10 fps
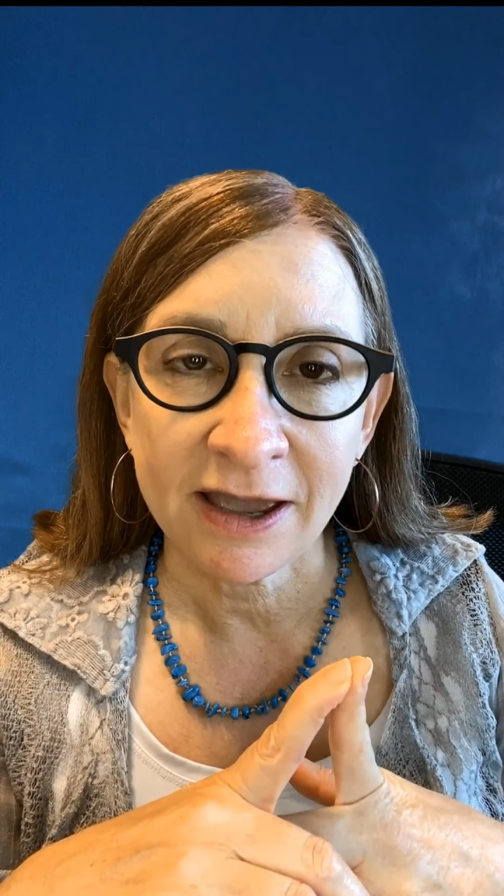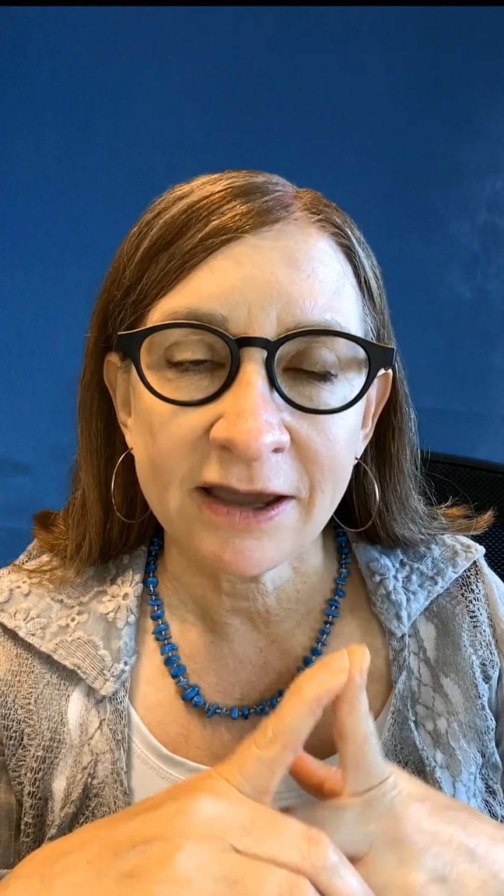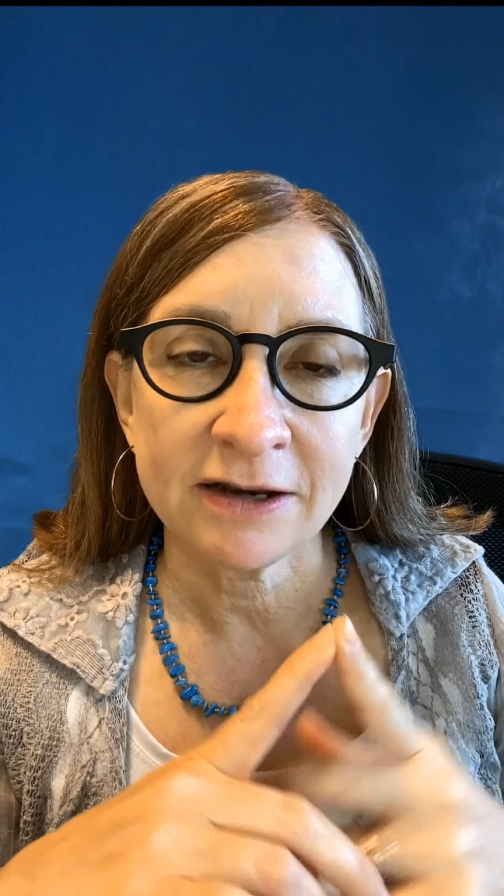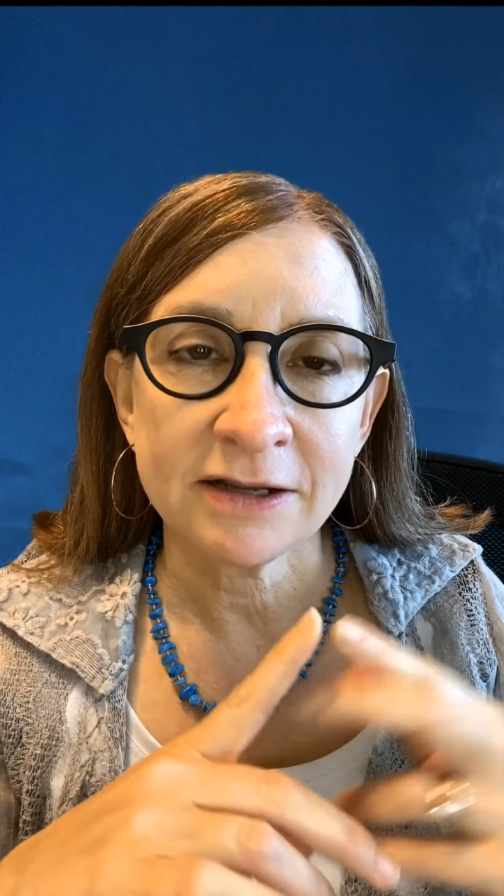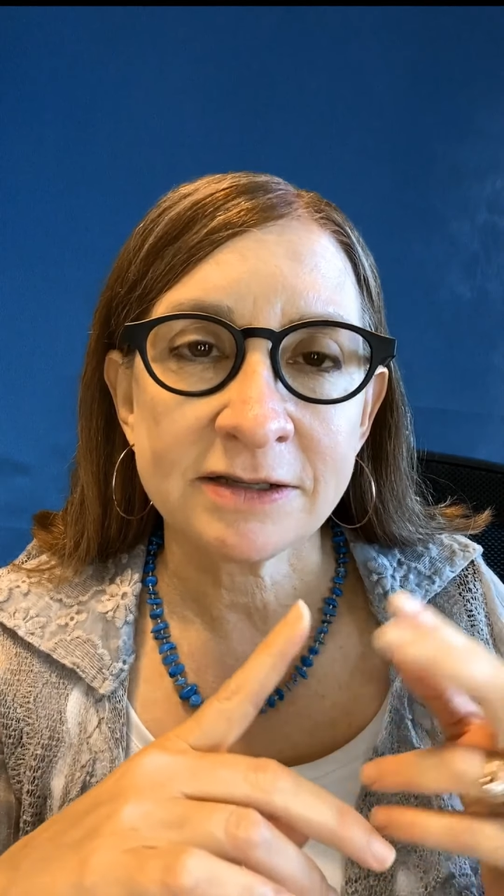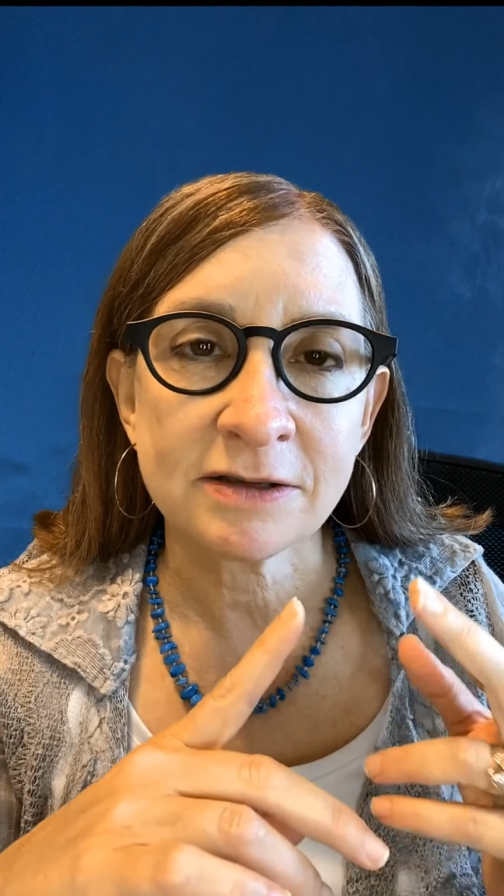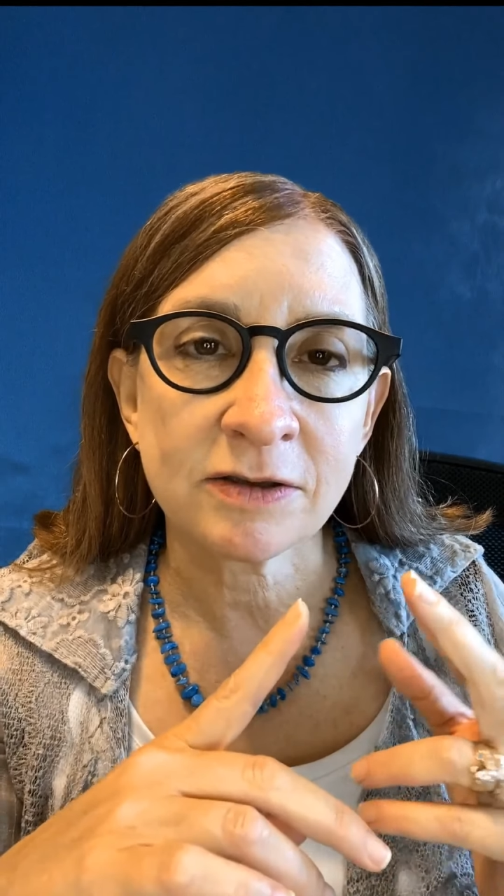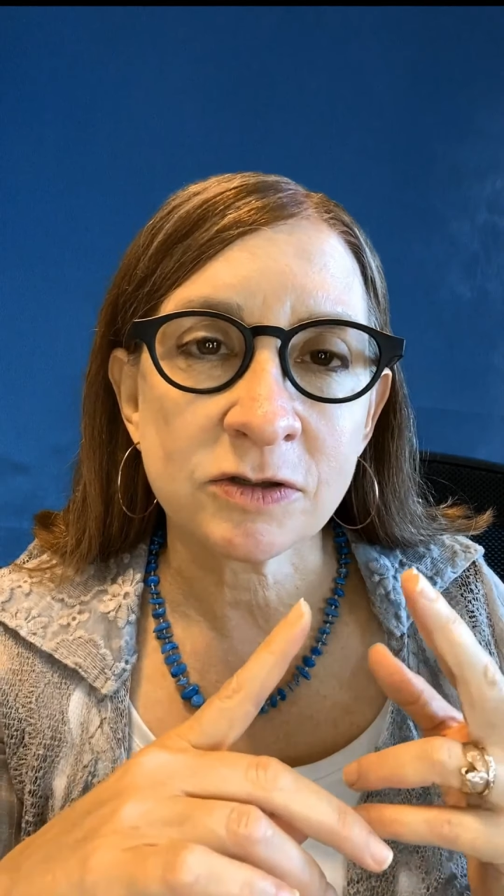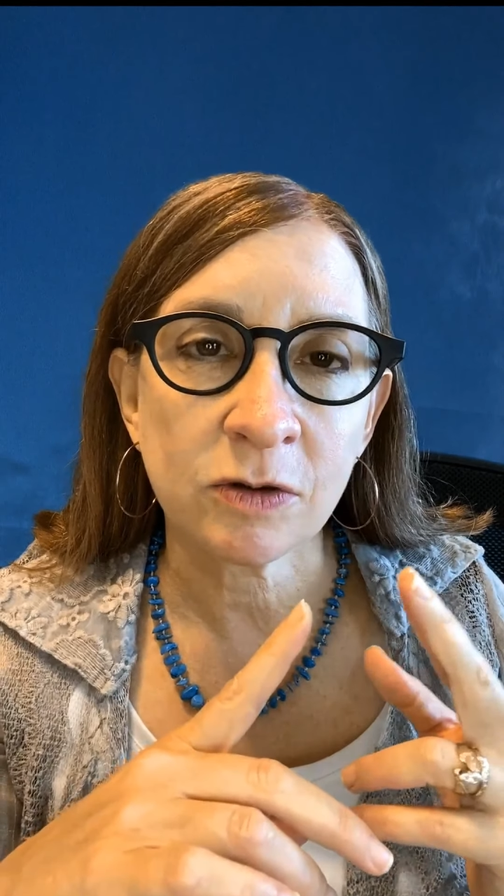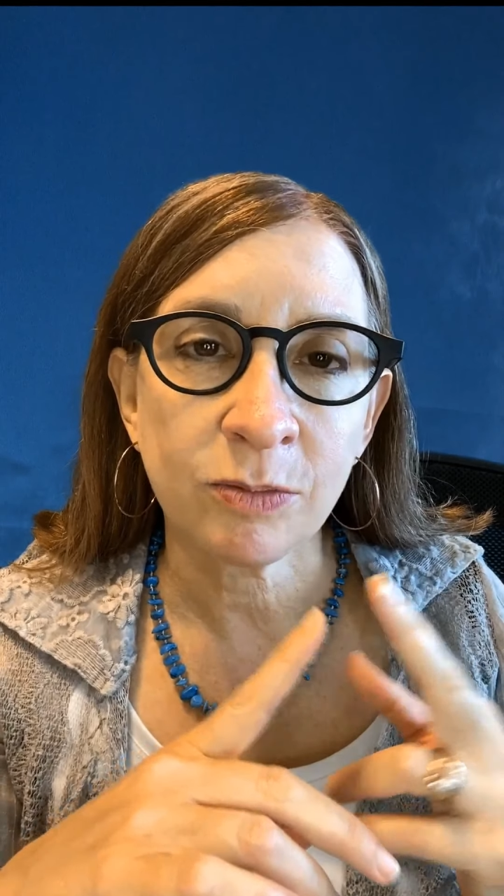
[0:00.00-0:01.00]
and it's
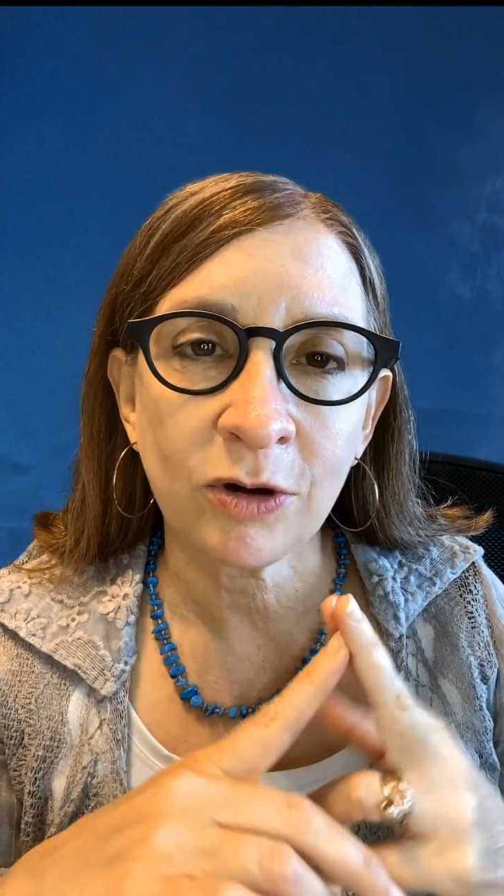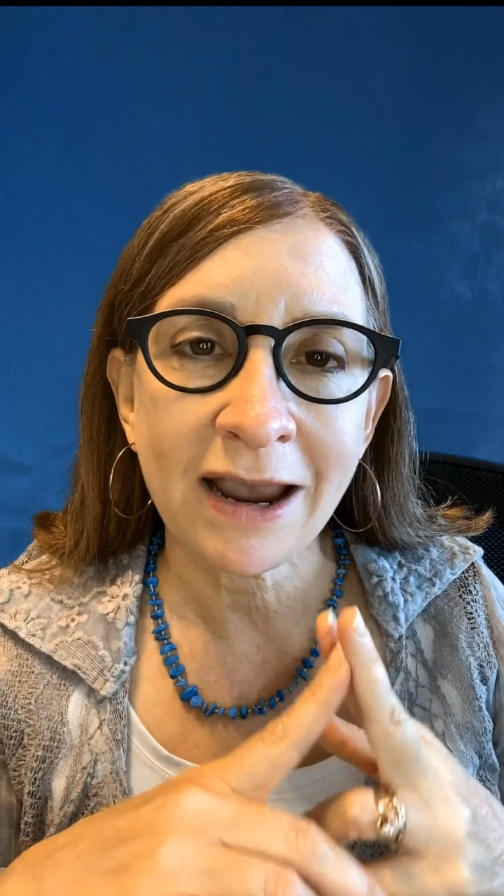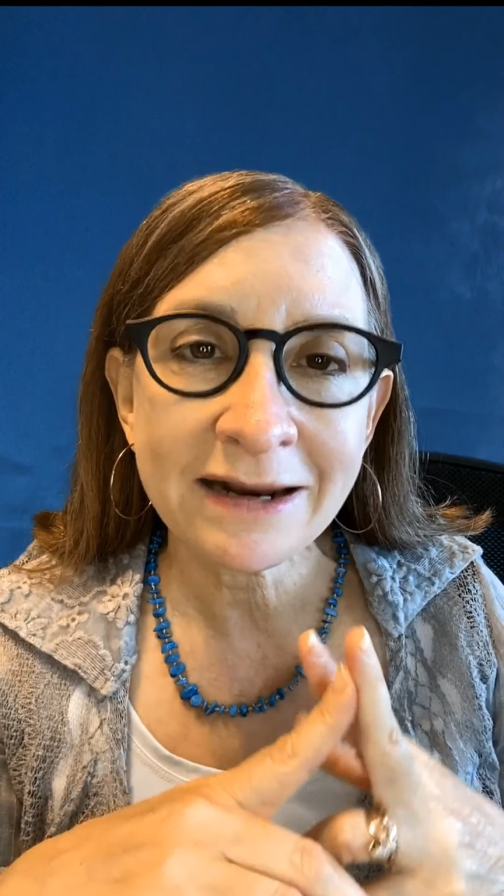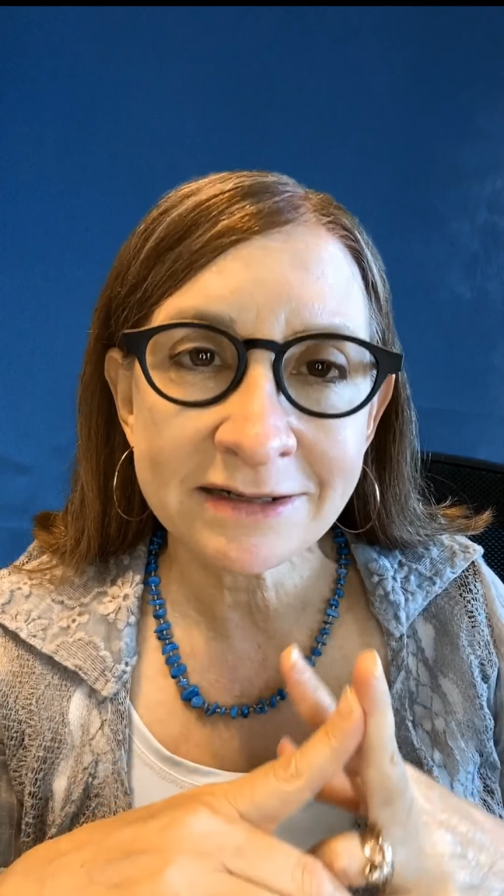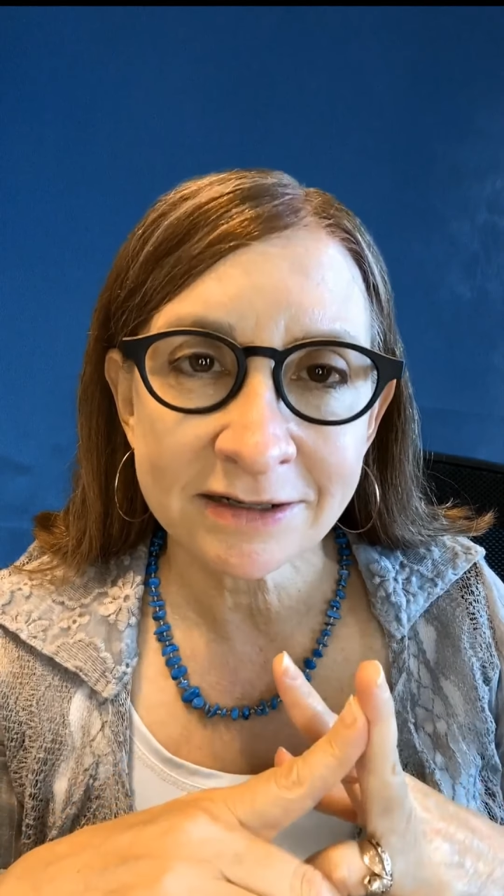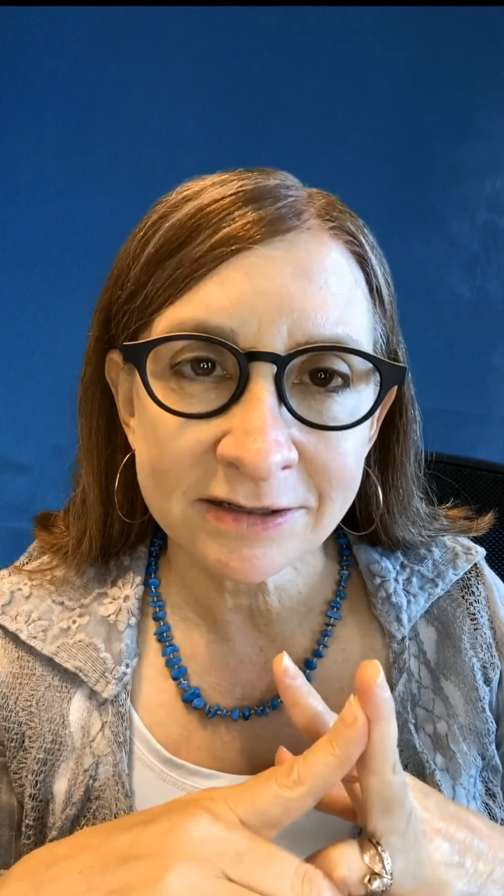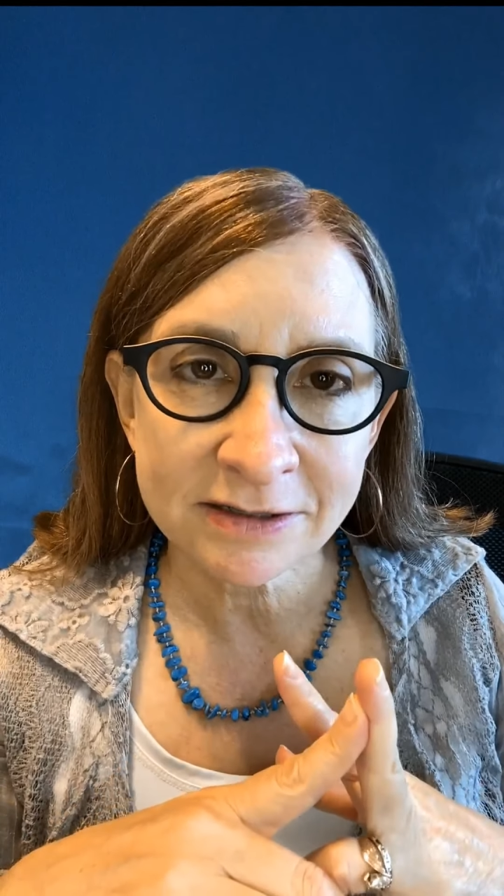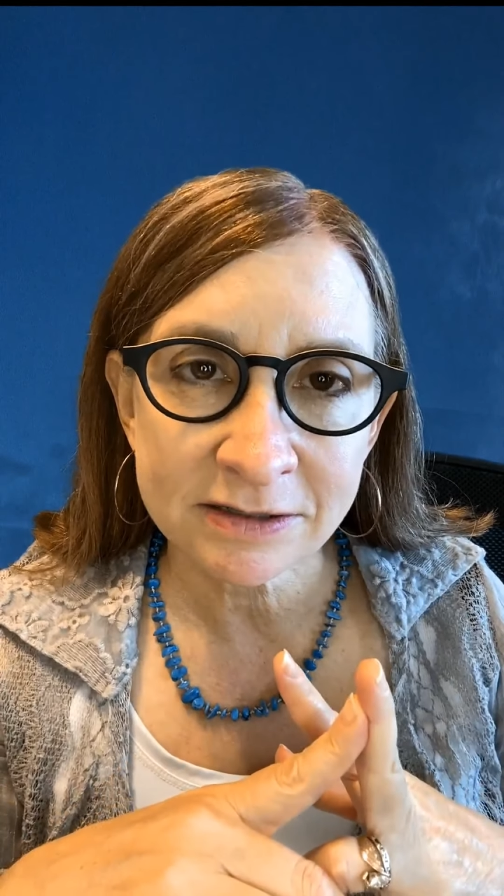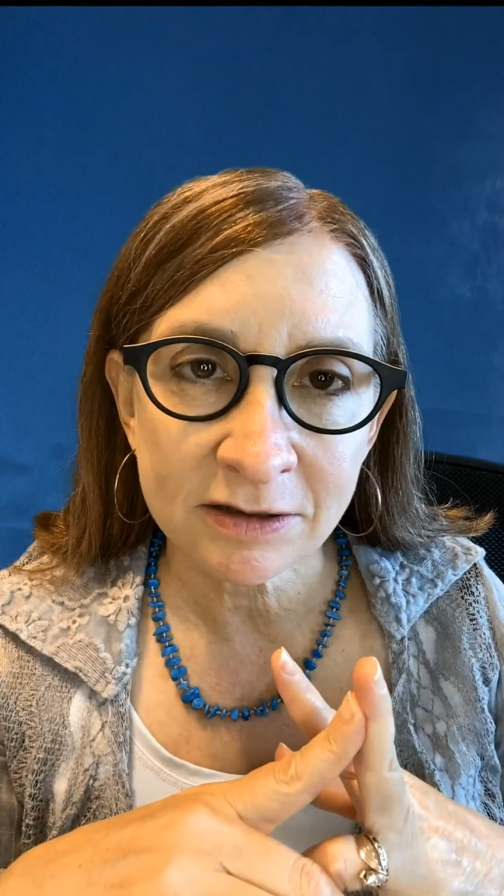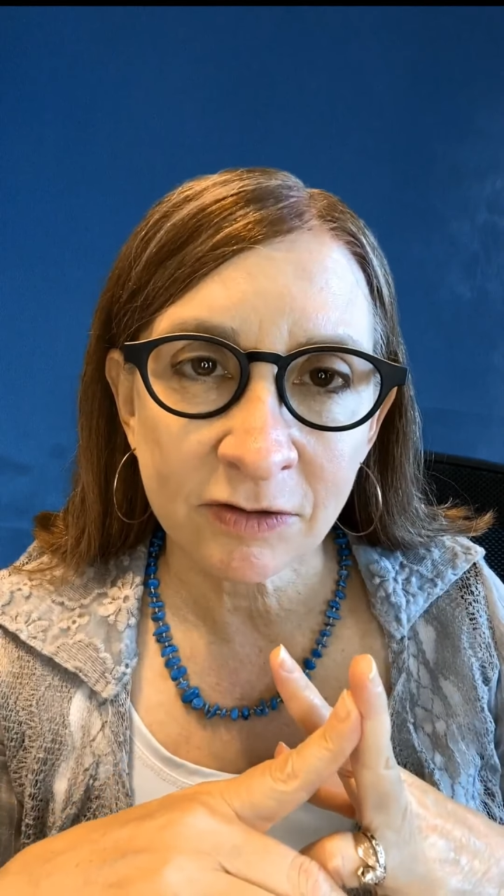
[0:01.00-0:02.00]
also a practice